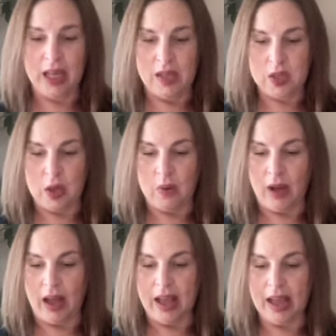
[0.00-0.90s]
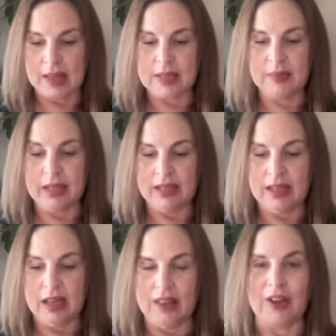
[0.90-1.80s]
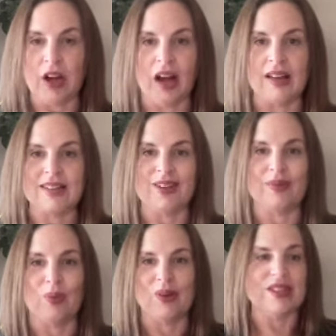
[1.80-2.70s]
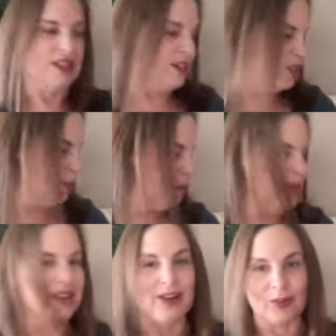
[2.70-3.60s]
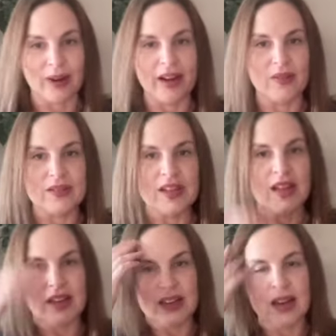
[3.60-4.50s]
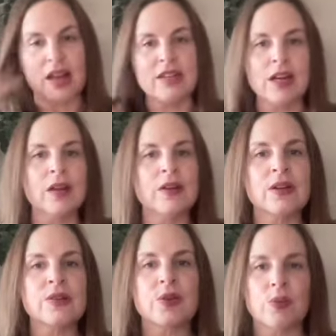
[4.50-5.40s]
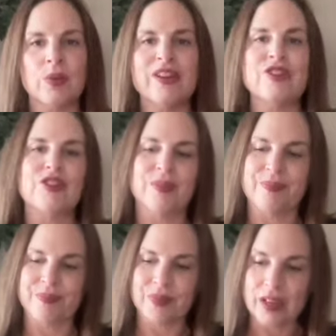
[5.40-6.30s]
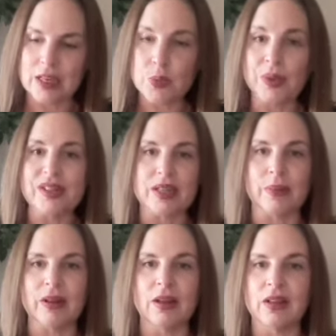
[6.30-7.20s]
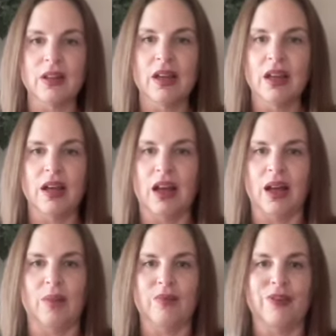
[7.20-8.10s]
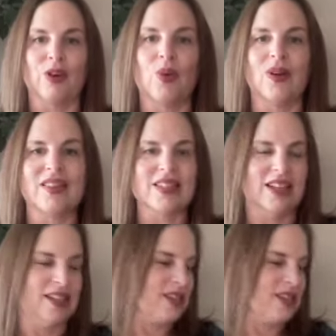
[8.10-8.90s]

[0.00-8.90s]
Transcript: So I estimated the cost of the onesie to be around $9, which is reasonable um, for a onesie.